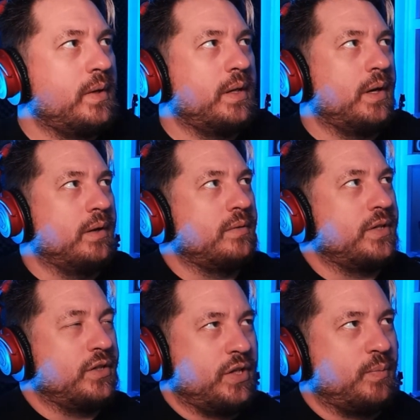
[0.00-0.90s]
You know,
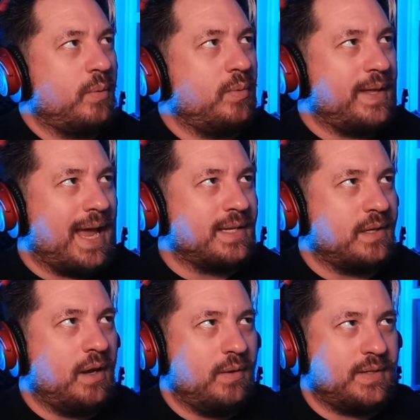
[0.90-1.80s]
so she probably has,
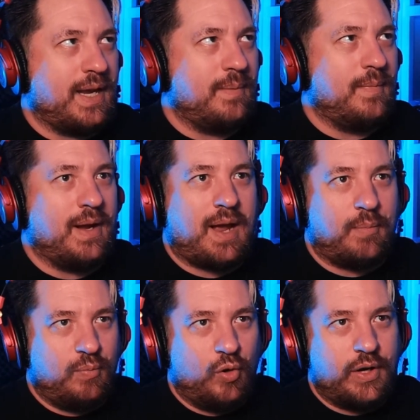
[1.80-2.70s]
I would say, a
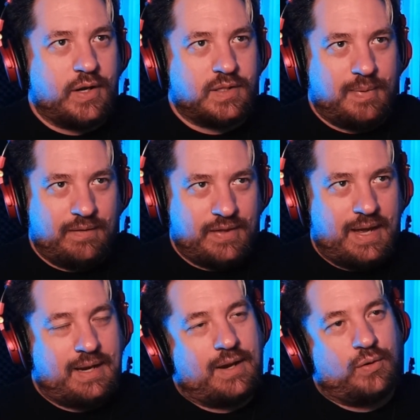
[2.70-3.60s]
couple more notes above
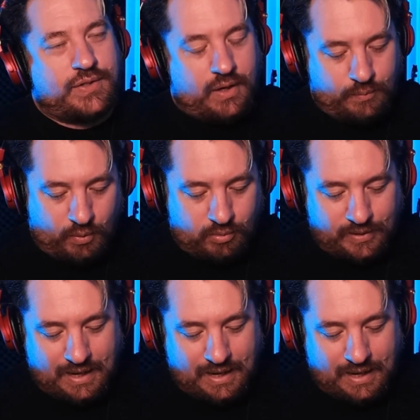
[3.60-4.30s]
that, and also probably